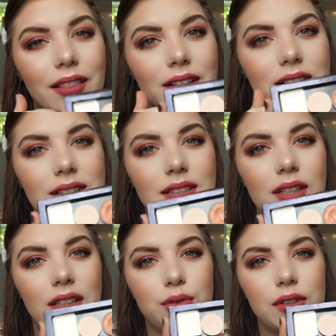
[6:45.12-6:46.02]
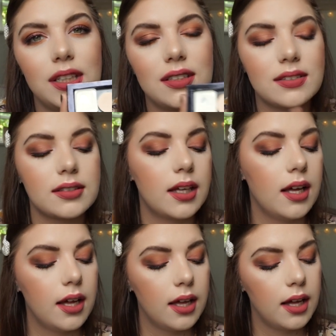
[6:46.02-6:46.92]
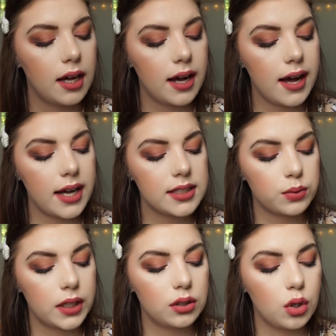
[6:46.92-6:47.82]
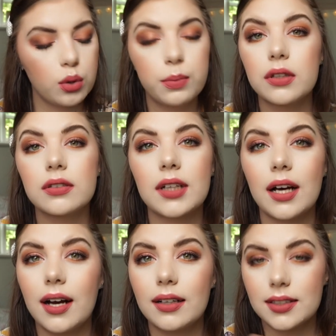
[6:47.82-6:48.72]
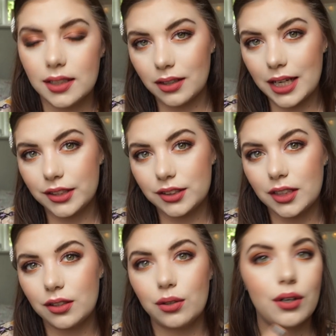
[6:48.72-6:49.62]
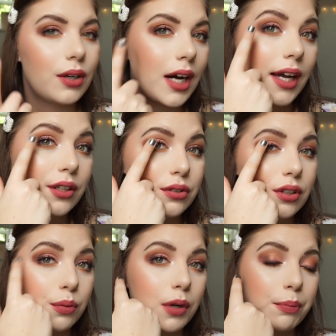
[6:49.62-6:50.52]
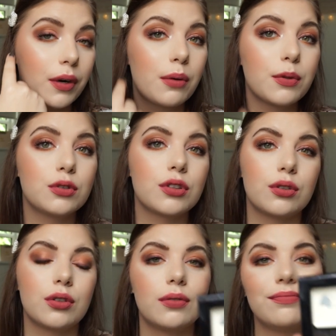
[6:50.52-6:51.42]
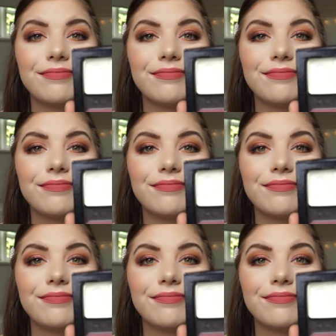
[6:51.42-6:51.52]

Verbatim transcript: And this Catrice Eyes Wide Open single eyeshadow I use on my brow bone to